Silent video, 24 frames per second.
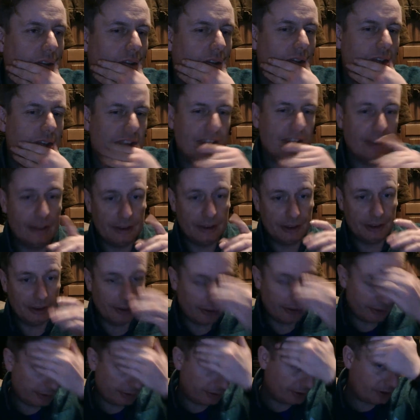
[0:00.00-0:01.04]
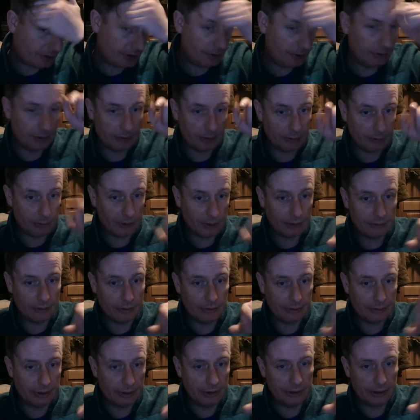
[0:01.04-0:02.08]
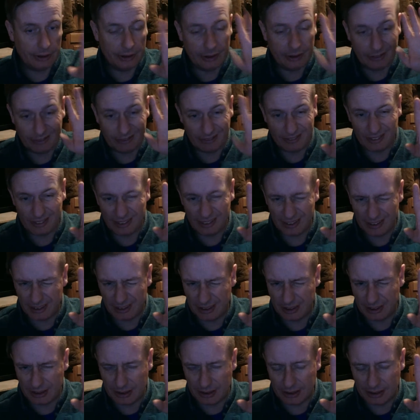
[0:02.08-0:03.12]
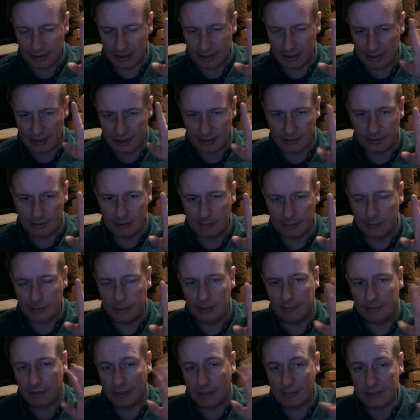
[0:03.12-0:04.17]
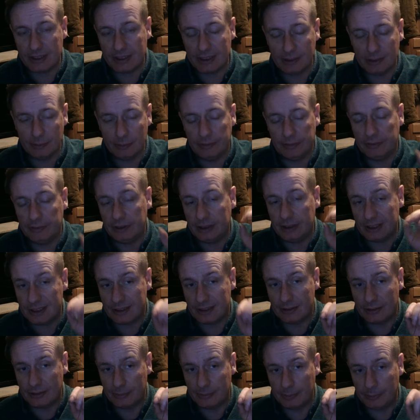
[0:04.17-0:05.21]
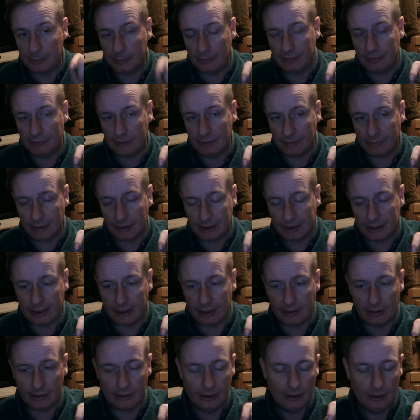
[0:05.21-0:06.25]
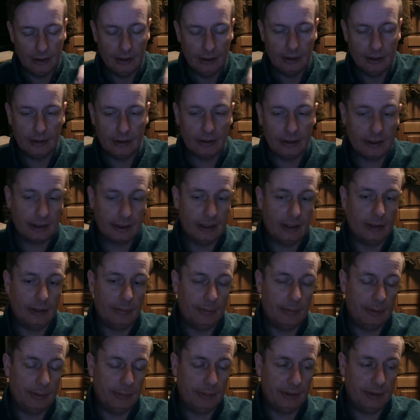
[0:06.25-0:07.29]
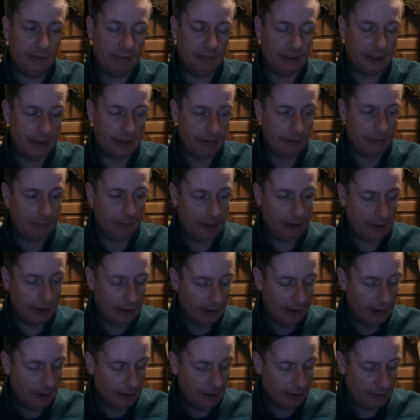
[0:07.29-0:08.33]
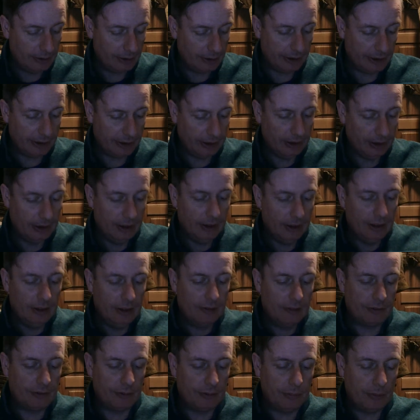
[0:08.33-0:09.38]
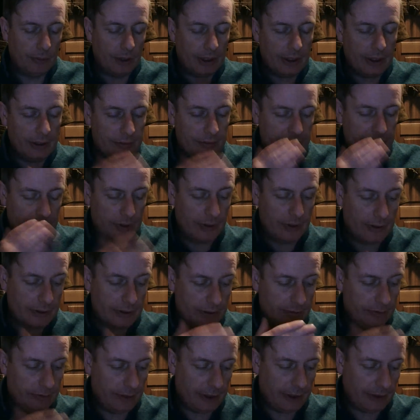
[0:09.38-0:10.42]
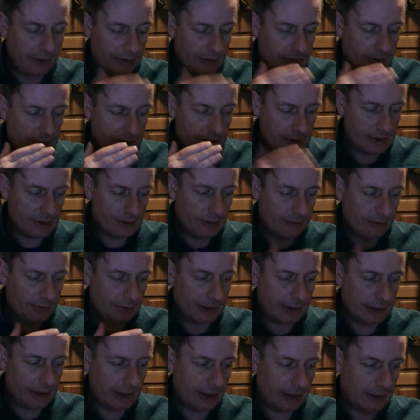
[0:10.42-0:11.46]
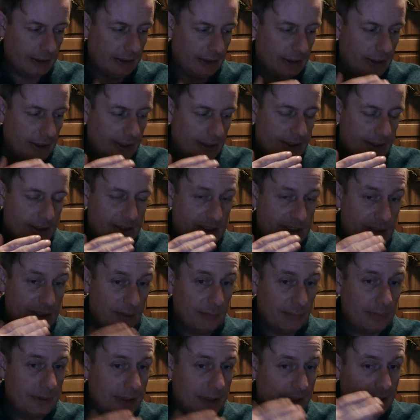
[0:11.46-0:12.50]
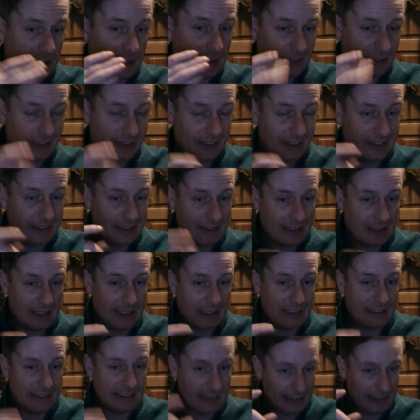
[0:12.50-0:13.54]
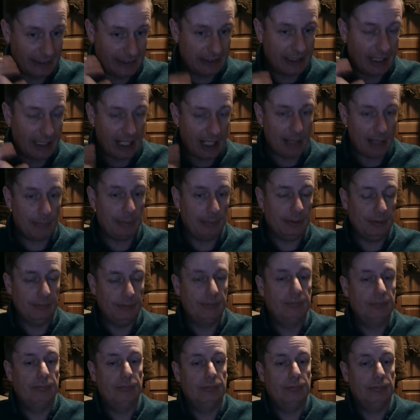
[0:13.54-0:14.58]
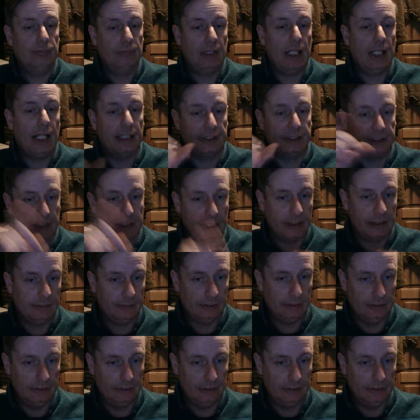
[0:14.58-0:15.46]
single shot, just loading the one round into it. This is going to be, if you haven't seen the movie, this is going to be a bit of a killer. Or not a killer, but a bit of a giveaway, right? From what I've talked to veterans and stuff like that, something like that did happen at Jeddaville.